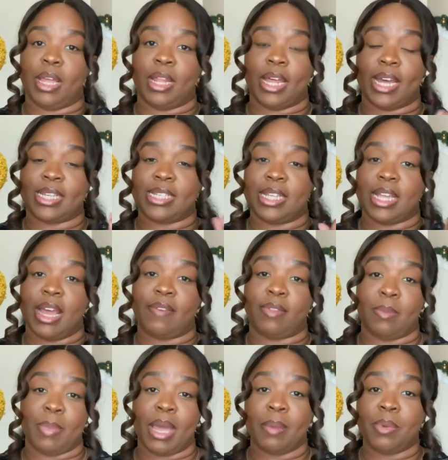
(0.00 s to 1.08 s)
Like I said, they have
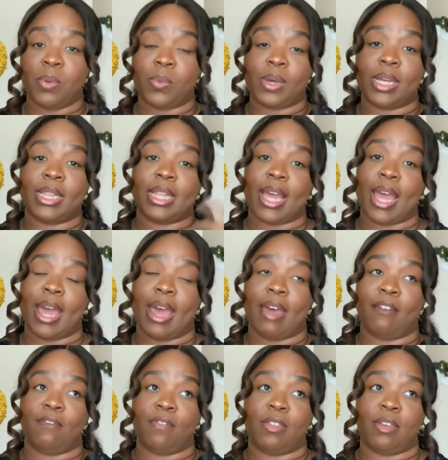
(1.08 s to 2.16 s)
the baby one, they
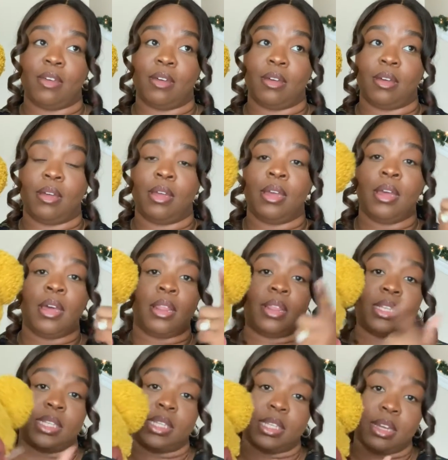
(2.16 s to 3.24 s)
have the
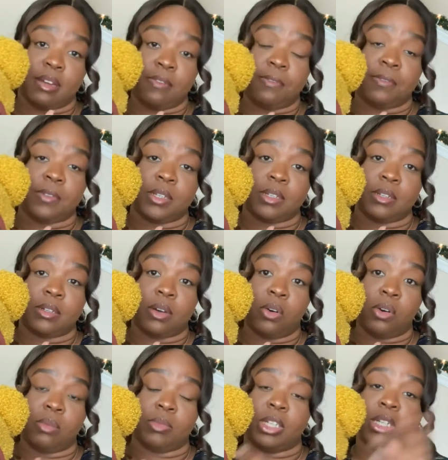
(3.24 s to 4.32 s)
stuffed
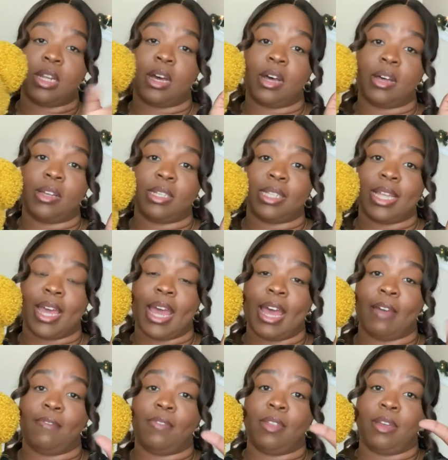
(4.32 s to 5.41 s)
OMG dolls, they
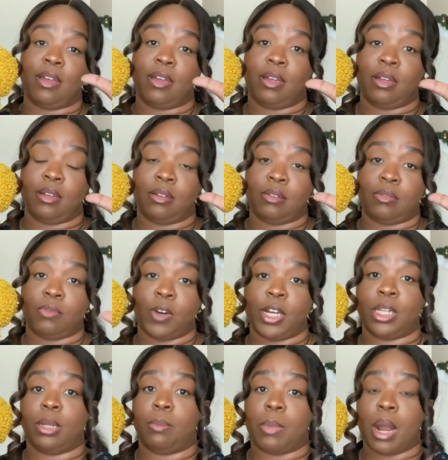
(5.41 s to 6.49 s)
have the
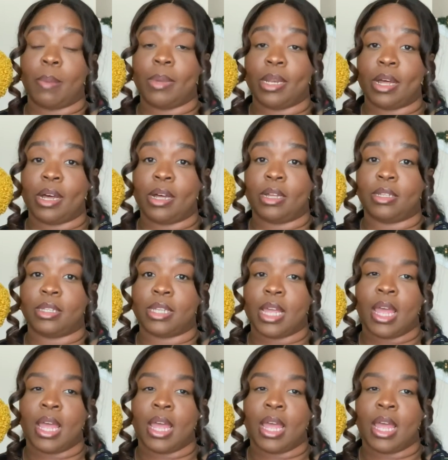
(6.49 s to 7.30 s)
regular Barbie dolls.